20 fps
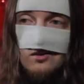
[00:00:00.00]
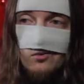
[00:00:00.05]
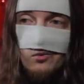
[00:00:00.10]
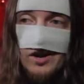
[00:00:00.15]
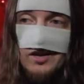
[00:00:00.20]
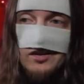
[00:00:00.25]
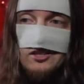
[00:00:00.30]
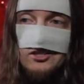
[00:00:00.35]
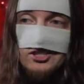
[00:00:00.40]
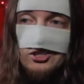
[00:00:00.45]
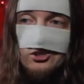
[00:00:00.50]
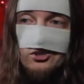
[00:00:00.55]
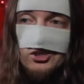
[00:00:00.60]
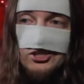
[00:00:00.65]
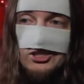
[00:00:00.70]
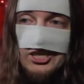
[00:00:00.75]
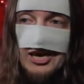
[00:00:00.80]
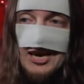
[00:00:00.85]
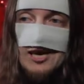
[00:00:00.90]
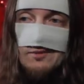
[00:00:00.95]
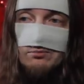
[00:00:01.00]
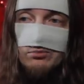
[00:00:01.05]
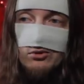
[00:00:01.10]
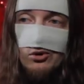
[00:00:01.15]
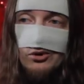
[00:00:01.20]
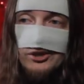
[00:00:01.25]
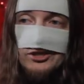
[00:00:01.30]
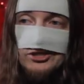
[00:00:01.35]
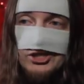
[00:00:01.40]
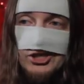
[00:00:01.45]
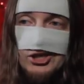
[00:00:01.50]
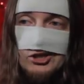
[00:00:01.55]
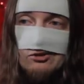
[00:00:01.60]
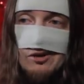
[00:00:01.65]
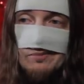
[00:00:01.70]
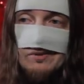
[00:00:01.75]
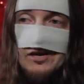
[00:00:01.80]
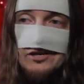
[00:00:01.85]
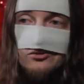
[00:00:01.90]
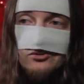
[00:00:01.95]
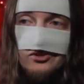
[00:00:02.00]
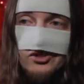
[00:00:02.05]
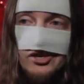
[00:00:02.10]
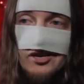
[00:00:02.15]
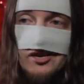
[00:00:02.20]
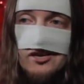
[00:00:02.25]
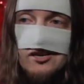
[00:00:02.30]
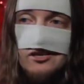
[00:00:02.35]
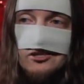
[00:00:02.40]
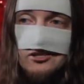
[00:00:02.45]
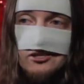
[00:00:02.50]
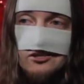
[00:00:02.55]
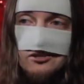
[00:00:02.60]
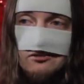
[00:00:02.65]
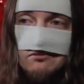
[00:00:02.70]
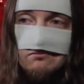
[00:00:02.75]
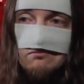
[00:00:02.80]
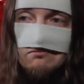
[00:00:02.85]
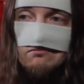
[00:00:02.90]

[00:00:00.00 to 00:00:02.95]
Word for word: Wait until the tabloids hear about this.